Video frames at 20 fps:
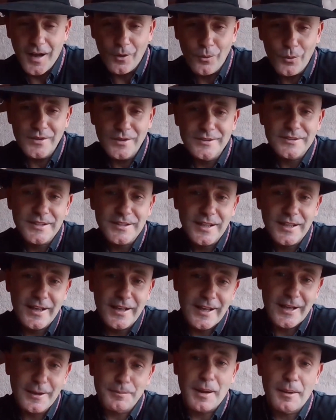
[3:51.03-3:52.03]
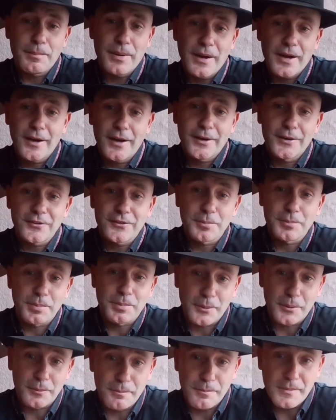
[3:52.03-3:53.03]
I wouldn't say I had my parents'
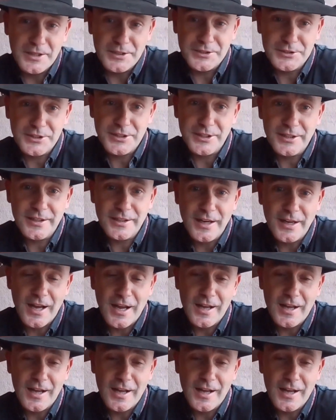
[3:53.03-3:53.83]
permission.